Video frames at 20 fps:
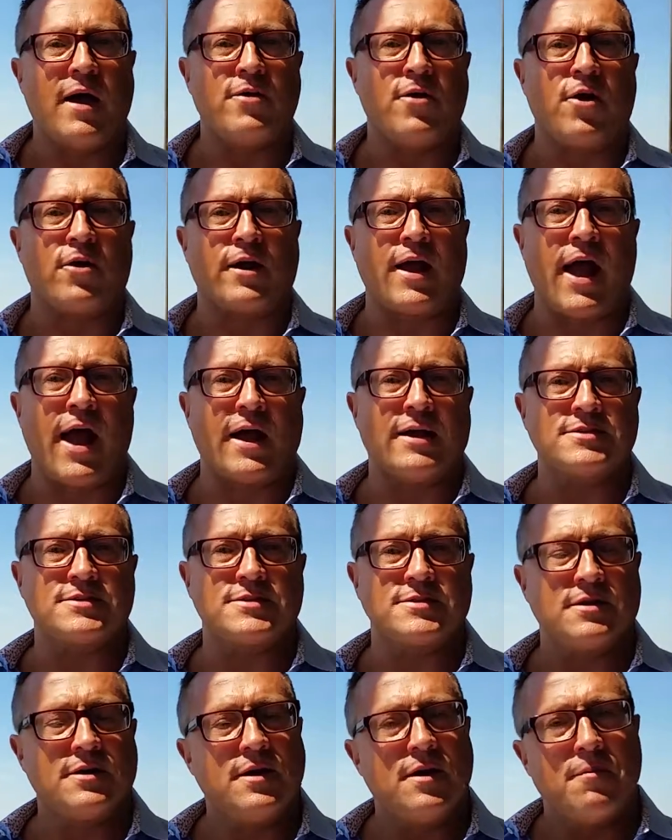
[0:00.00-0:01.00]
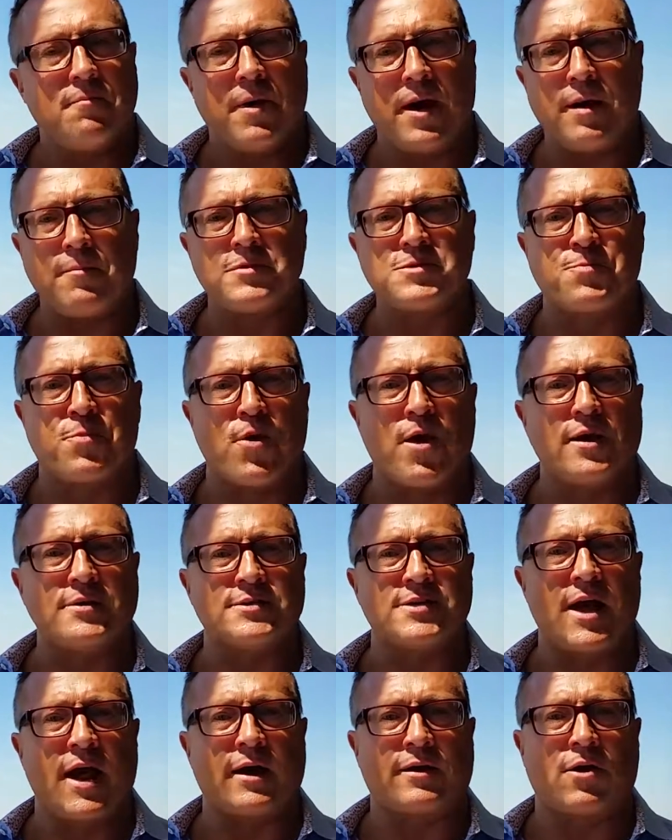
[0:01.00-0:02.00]
Hi there, guys. My name is
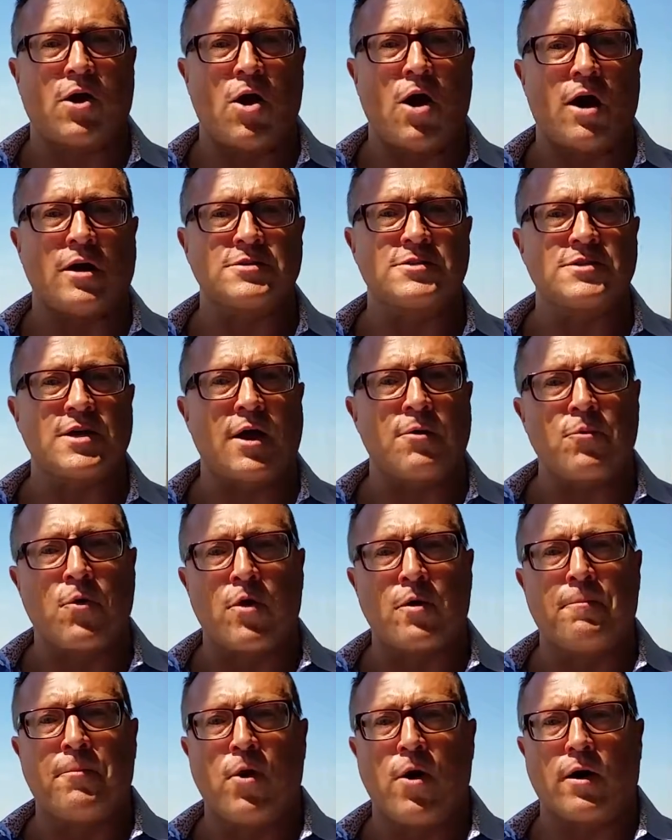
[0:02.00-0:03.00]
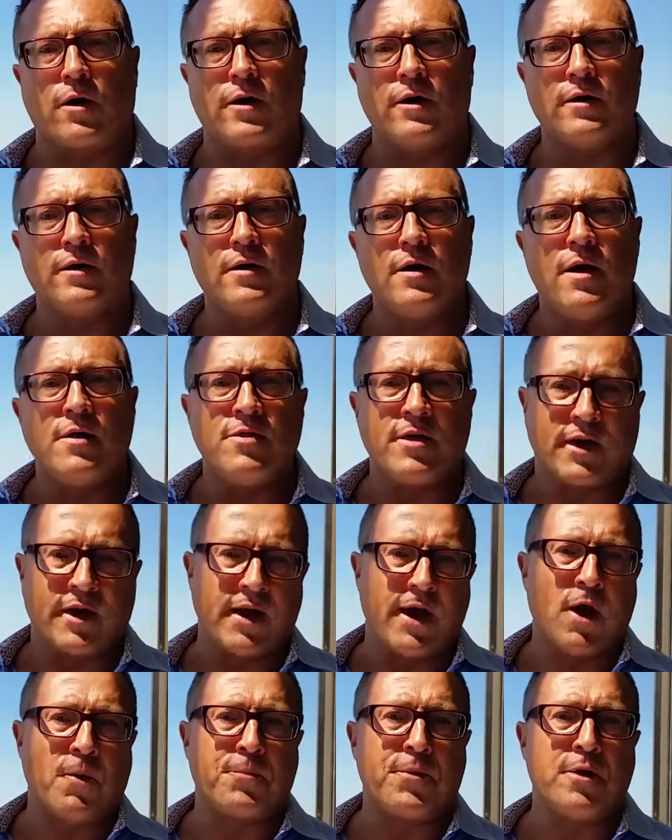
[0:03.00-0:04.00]
Bryan Scott Kos. I wrote a book that
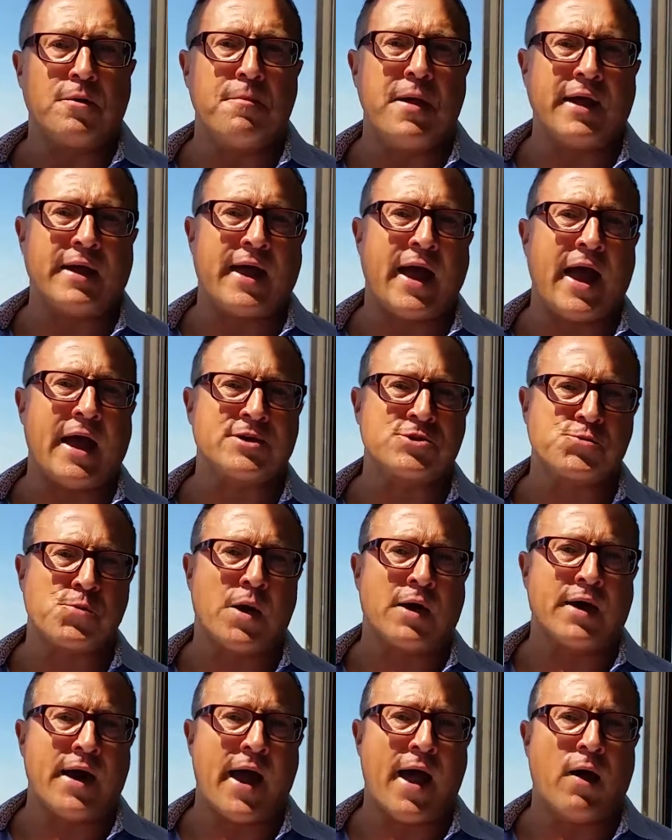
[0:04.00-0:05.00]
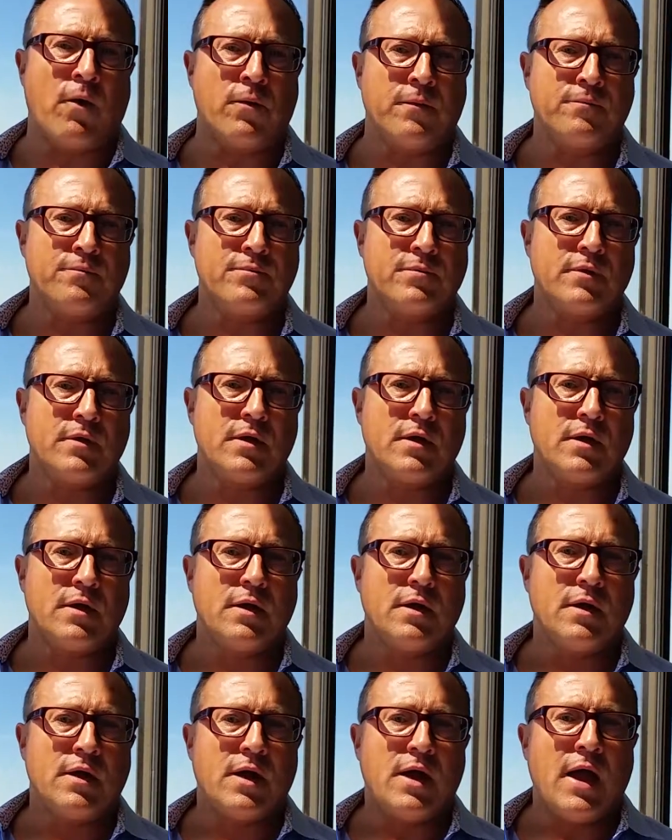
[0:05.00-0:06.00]
can help you to make cash right now.
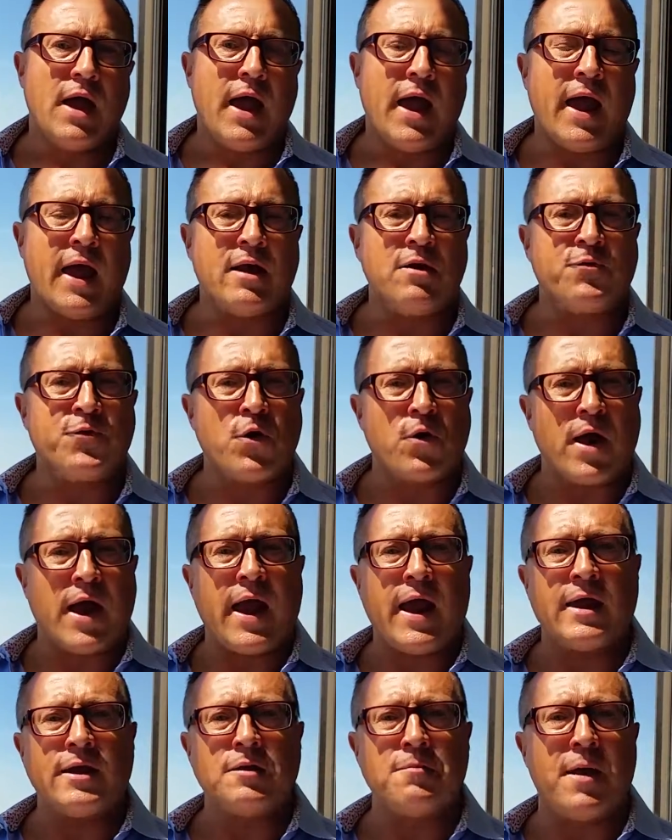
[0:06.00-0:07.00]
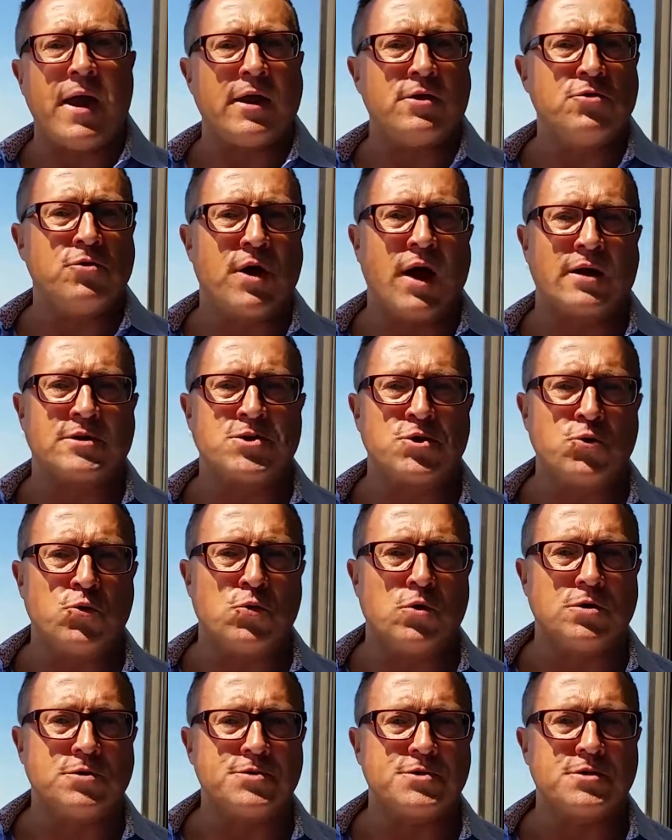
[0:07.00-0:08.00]
And if you're a handyman, you got
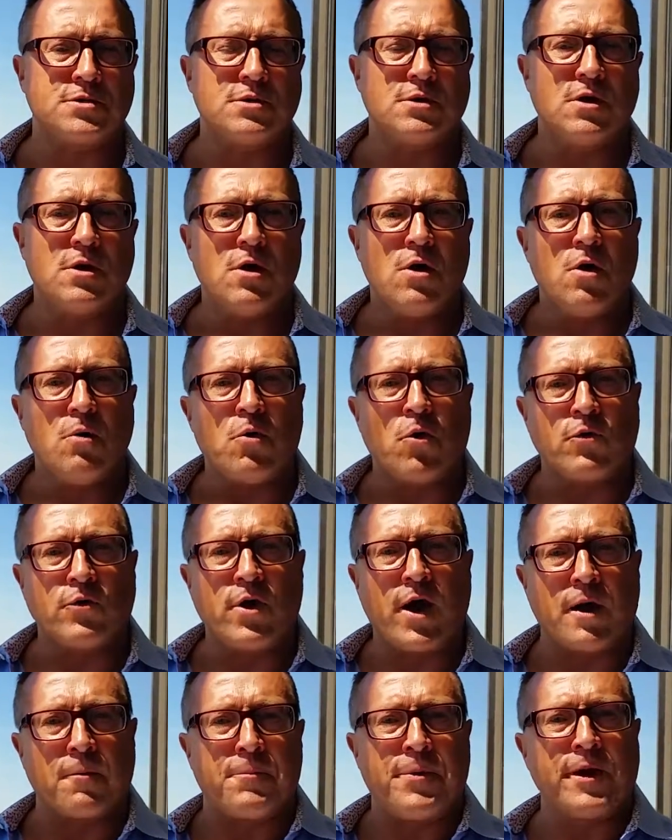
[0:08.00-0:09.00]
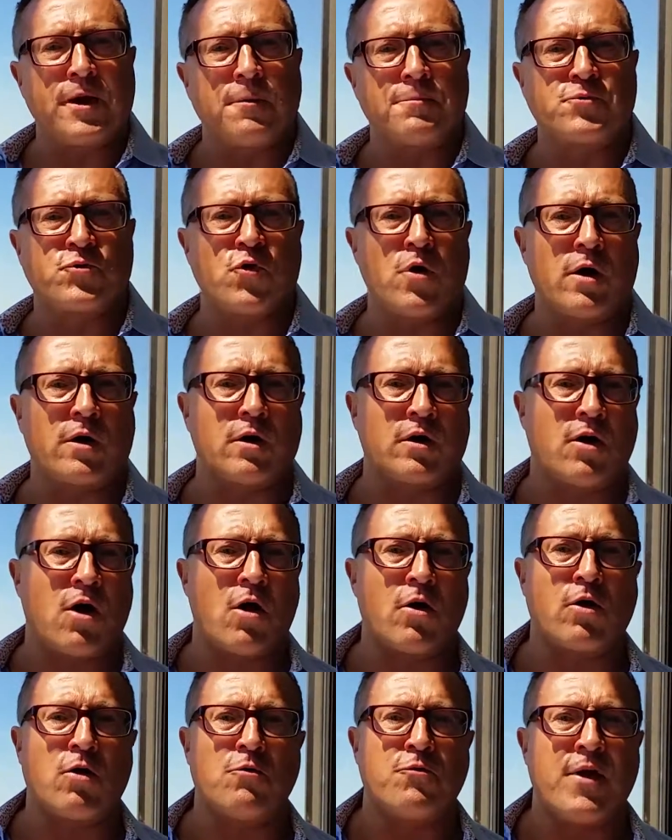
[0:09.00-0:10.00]
tools, or you got a pickup truck, a
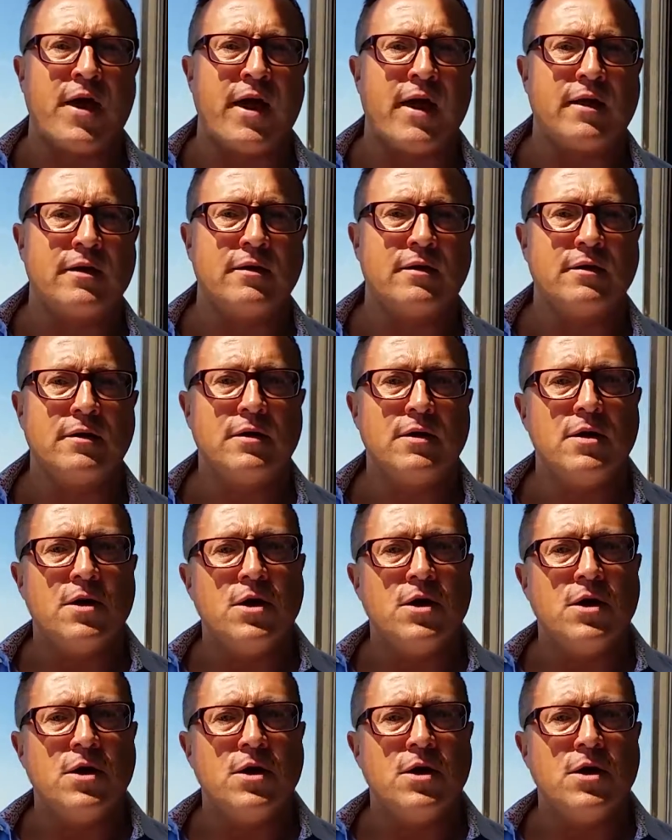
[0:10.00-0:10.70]
cargo van,